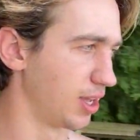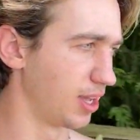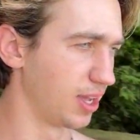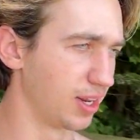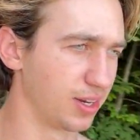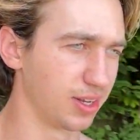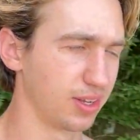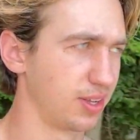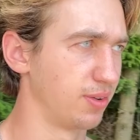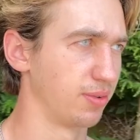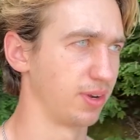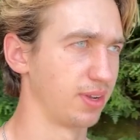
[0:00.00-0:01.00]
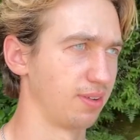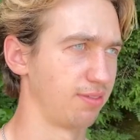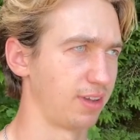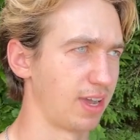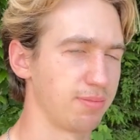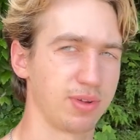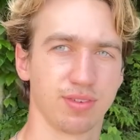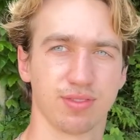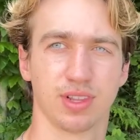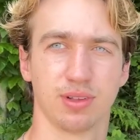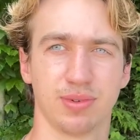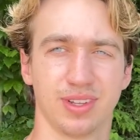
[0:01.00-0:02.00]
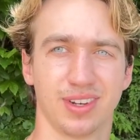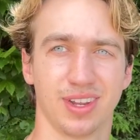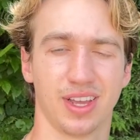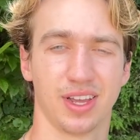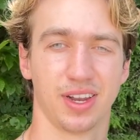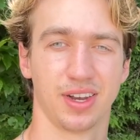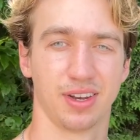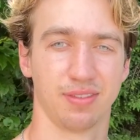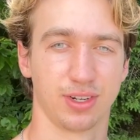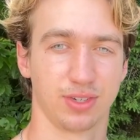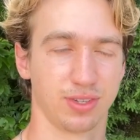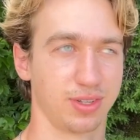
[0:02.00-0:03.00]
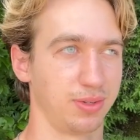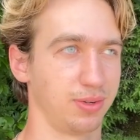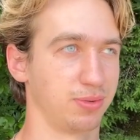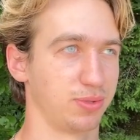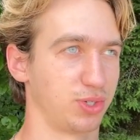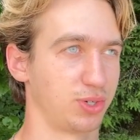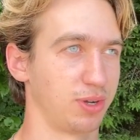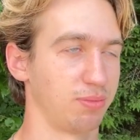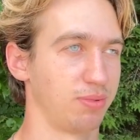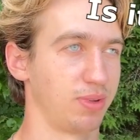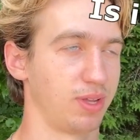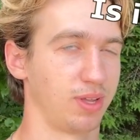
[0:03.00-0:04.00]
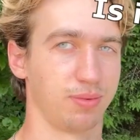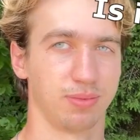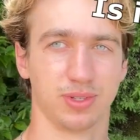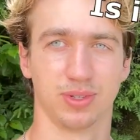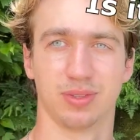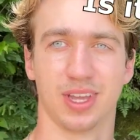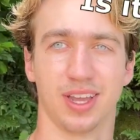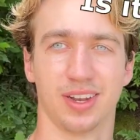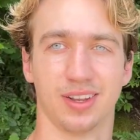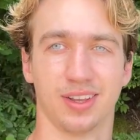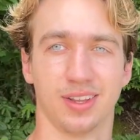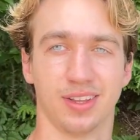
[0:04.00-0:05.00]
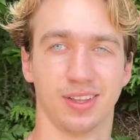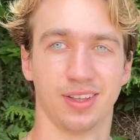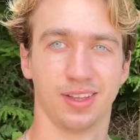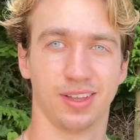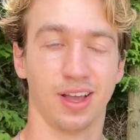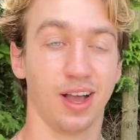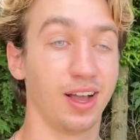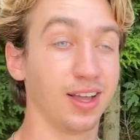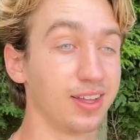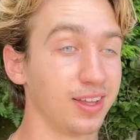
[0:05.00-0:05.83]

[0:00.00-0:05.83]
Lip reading: And we're gonna vibe here for a little bit, and eventually Luke will show up, and we'll do that. Huh?